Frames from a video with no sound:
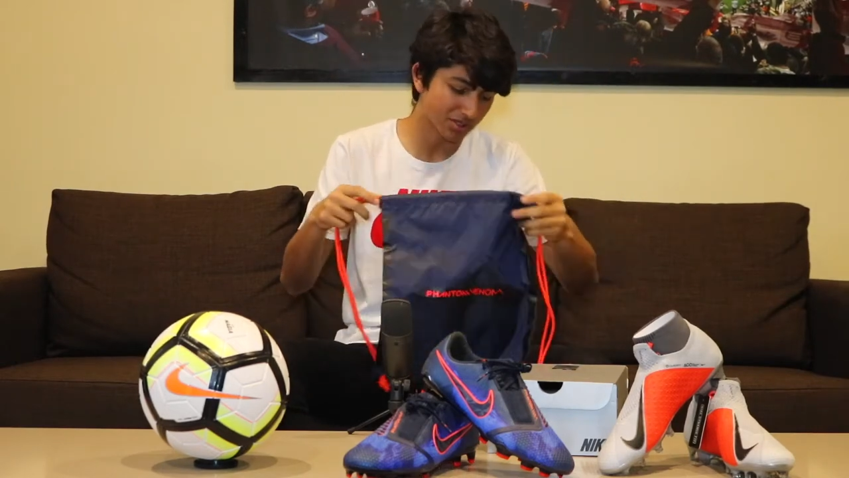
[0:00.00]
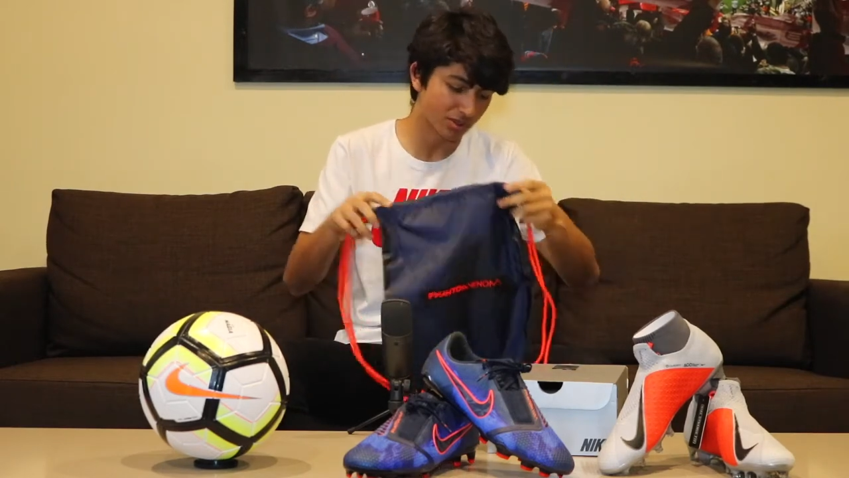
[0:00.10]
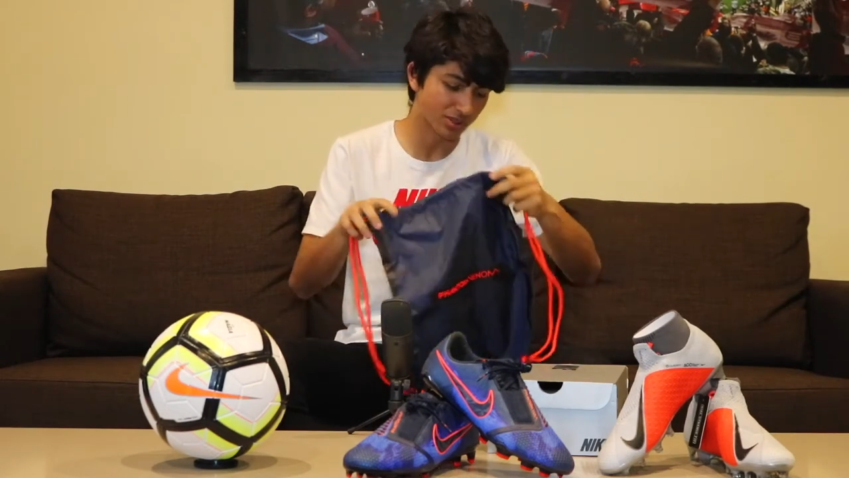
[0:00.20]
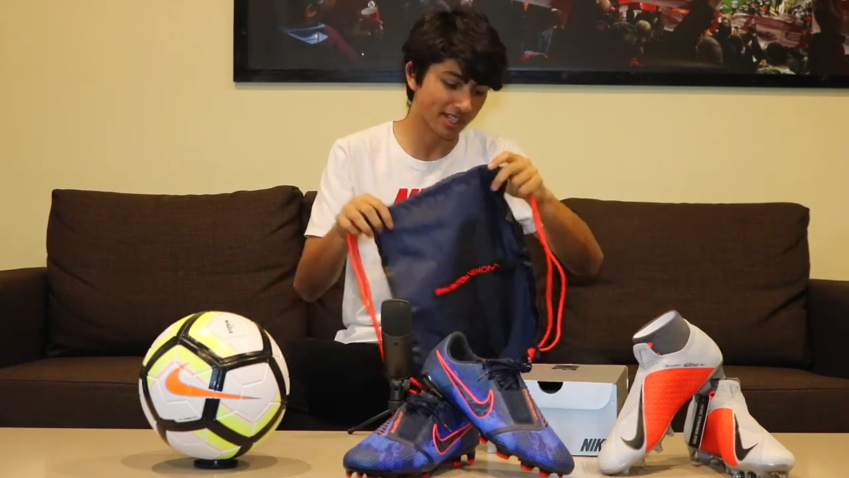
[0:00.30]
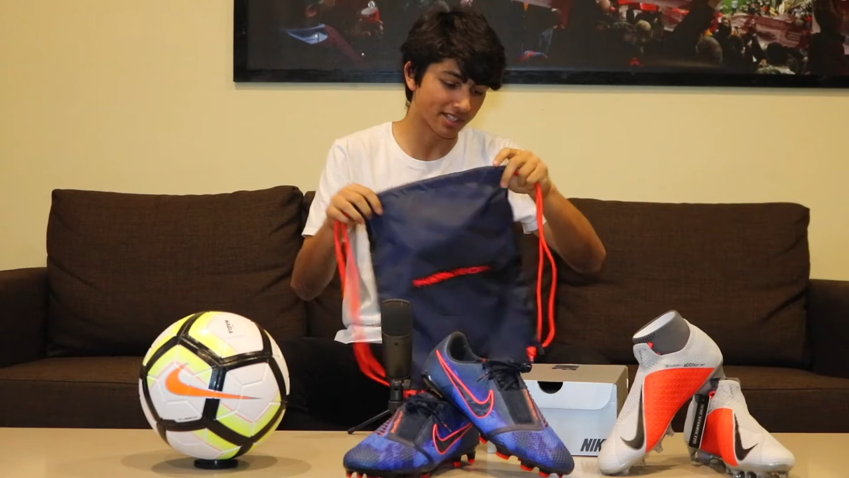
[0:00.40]

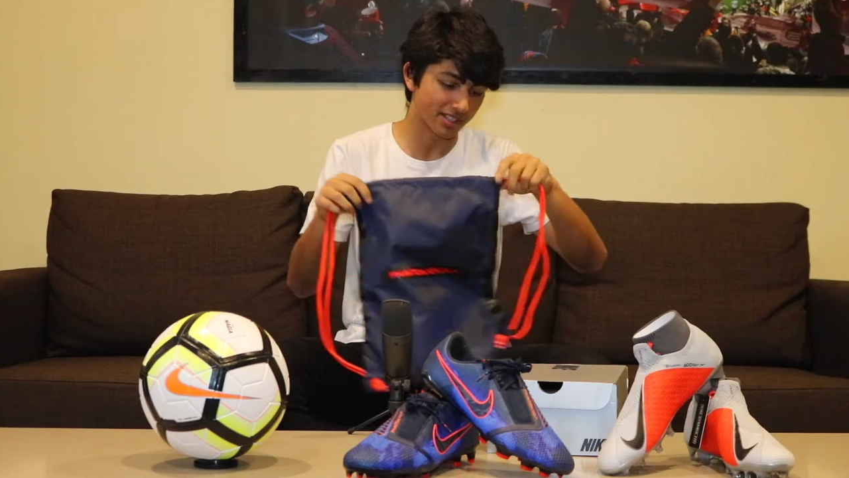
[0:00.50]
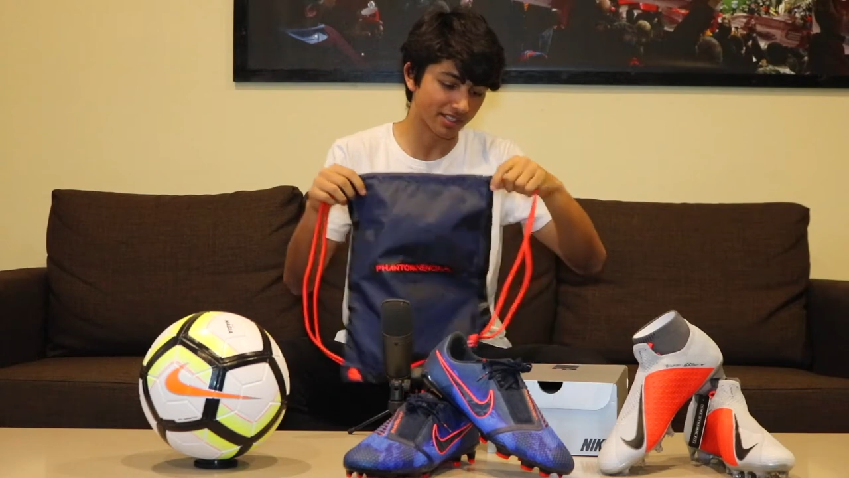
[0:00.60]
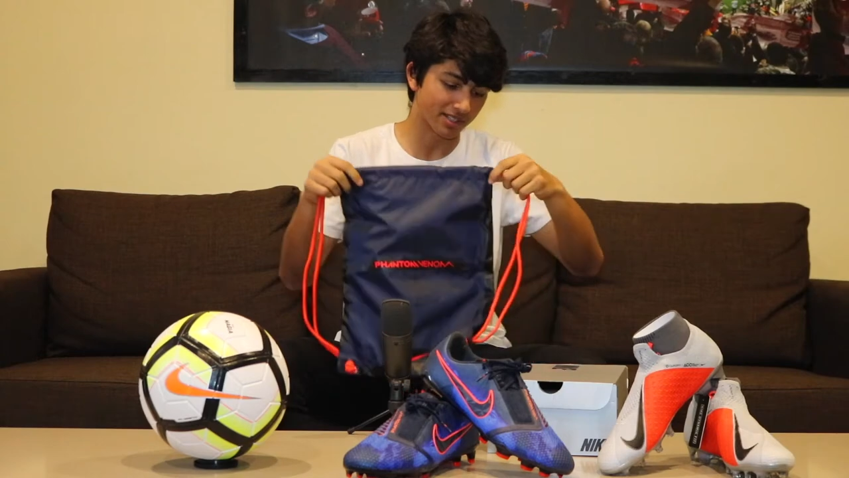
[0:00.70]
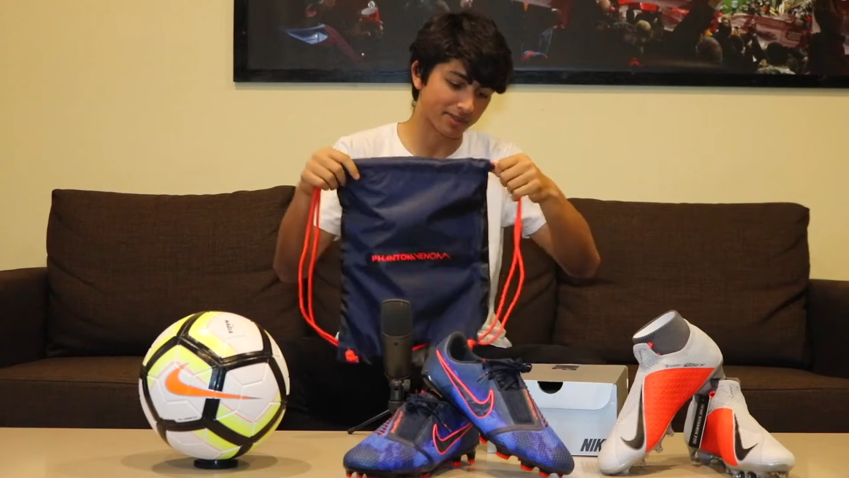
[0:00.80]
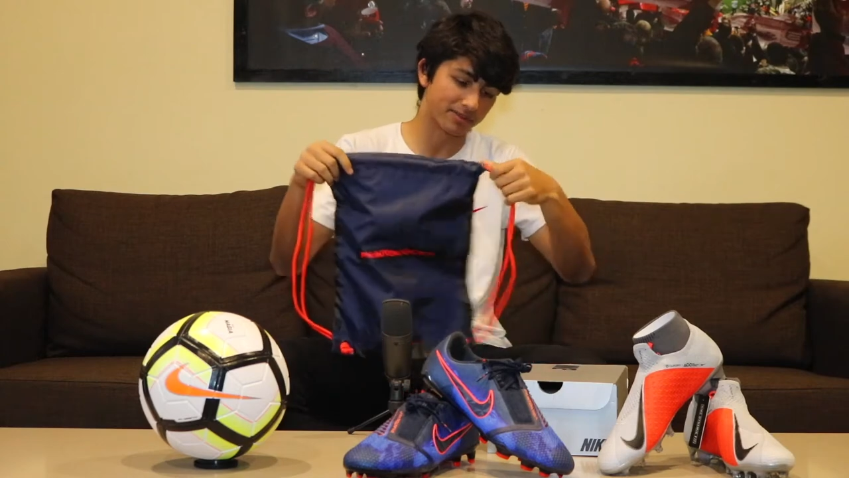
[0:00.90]
or like
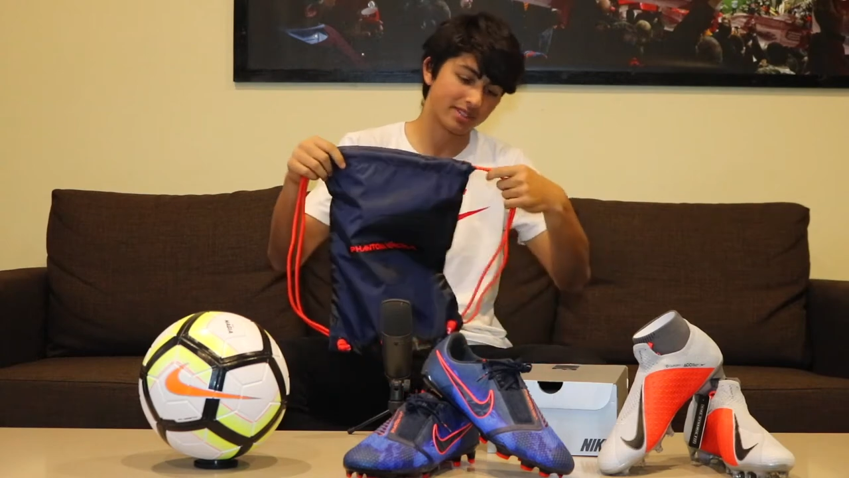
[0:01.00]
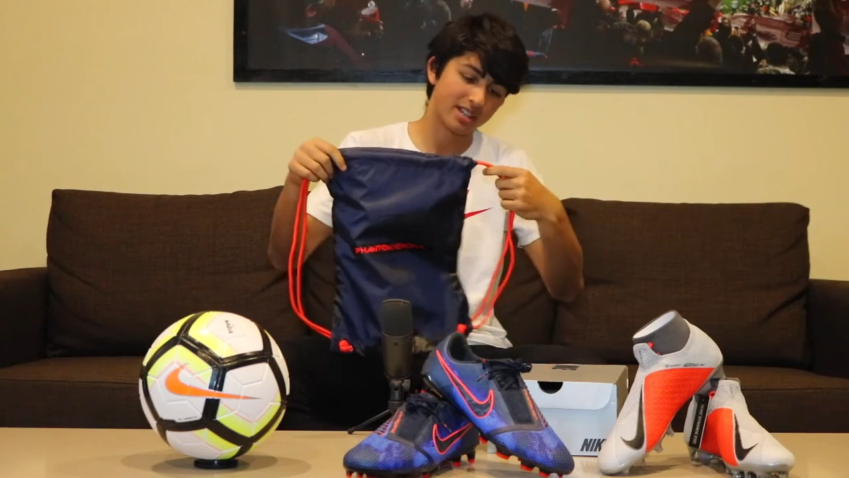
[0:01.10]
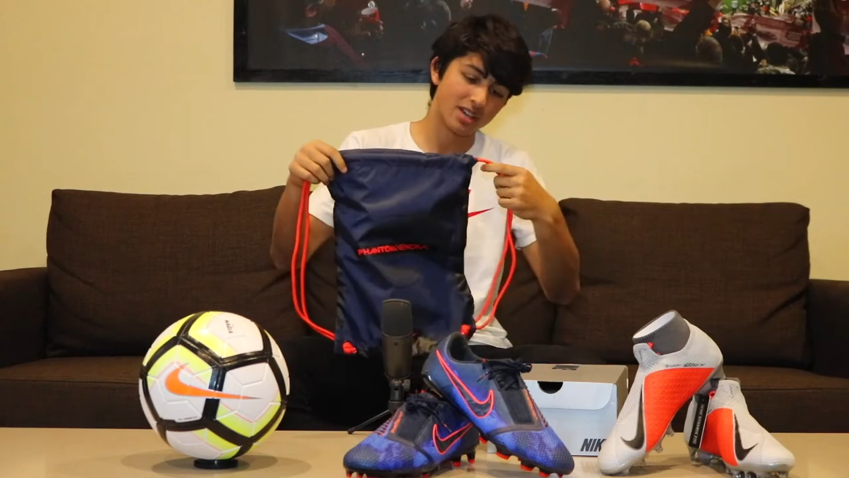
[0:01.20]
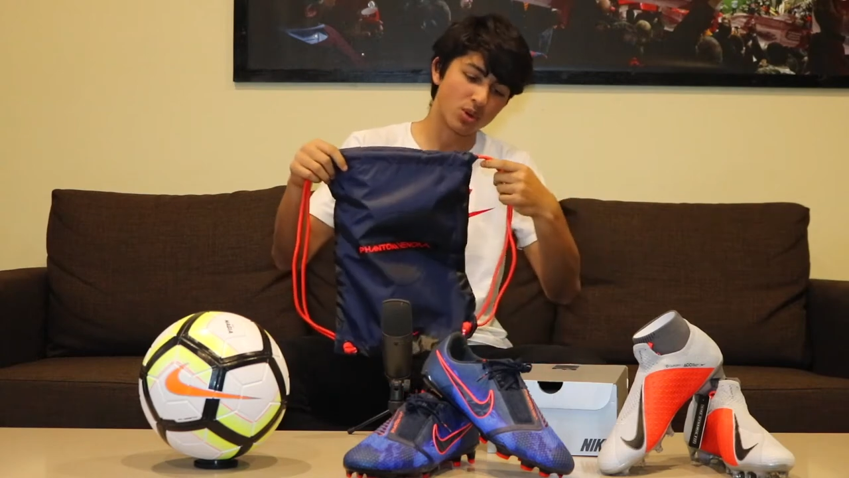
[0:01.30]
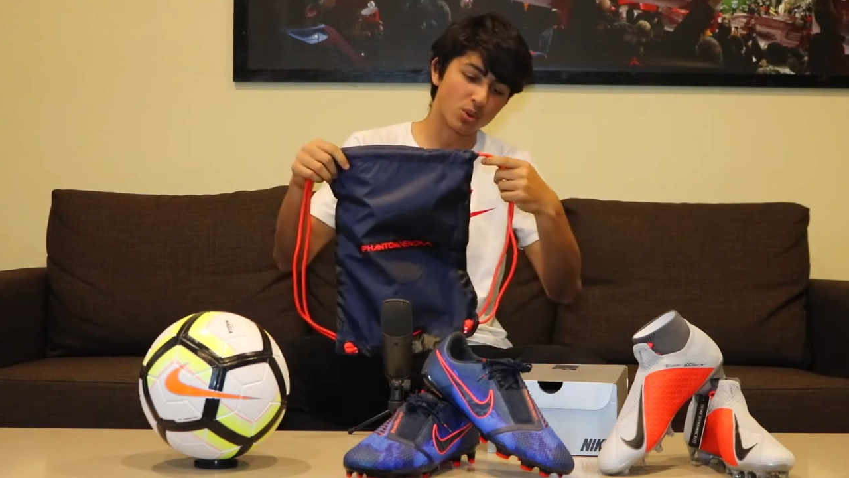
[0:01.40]
a
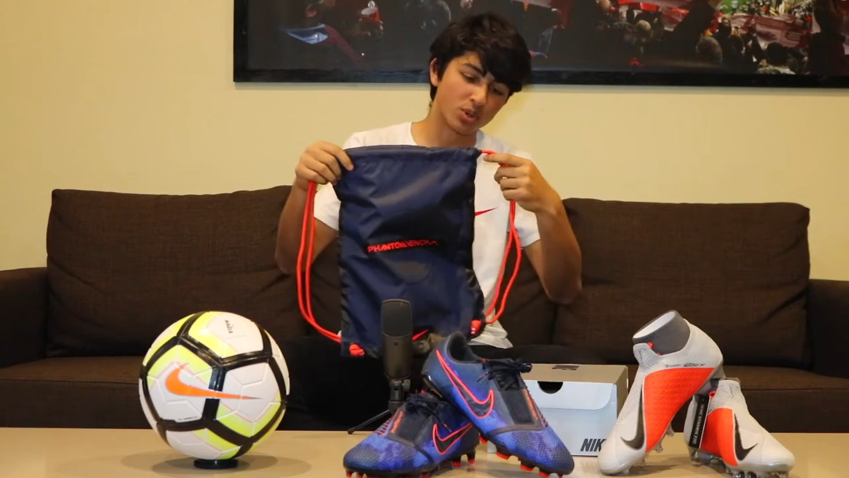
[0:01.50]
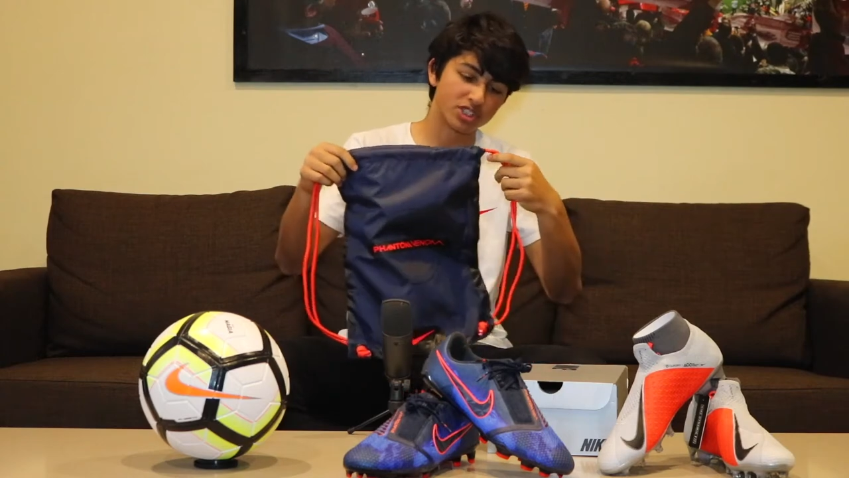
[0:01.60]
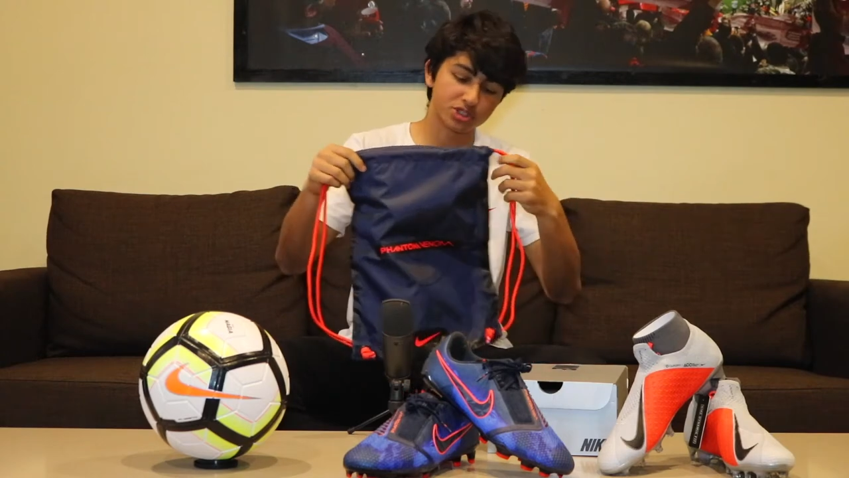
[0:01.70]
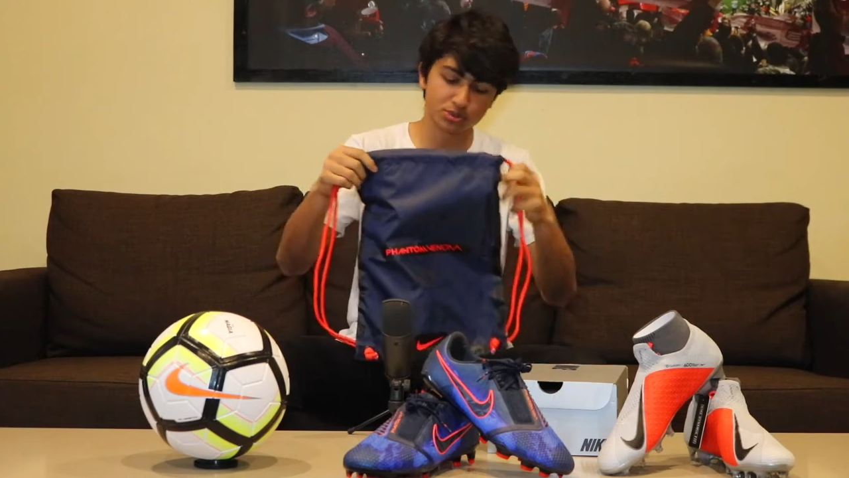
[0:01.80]
orange